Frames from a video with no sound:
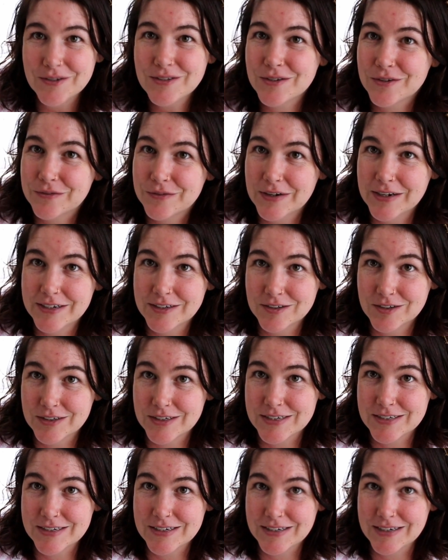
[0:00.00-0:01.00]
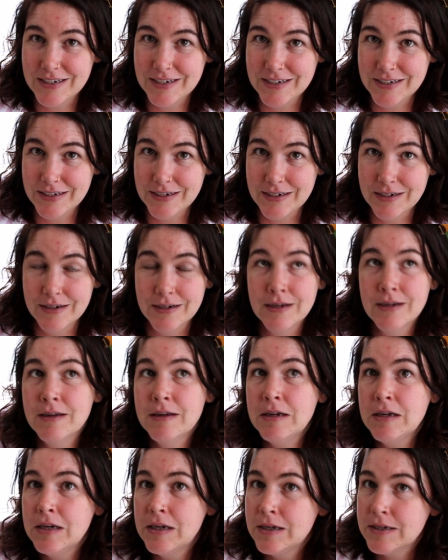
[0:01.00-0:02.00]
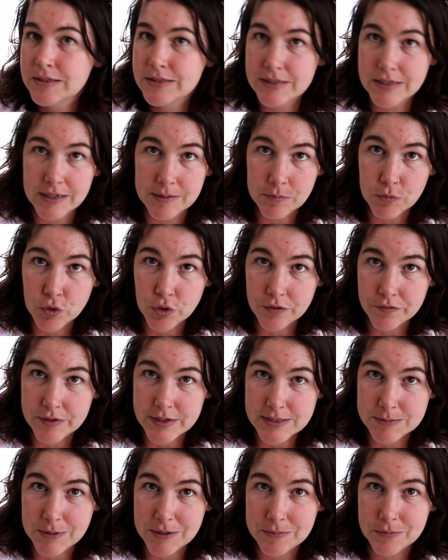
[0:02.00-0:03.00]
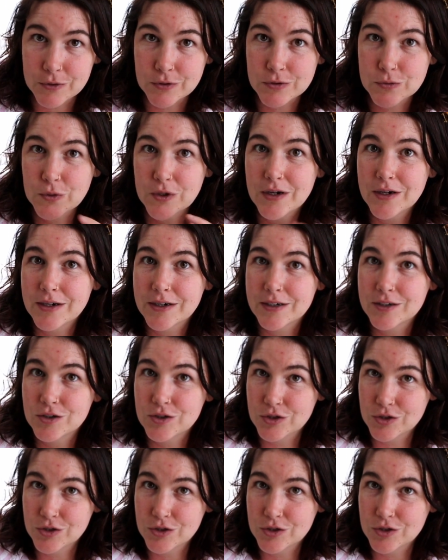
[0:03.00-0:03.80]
So if you're interested in seeing more of these people's work,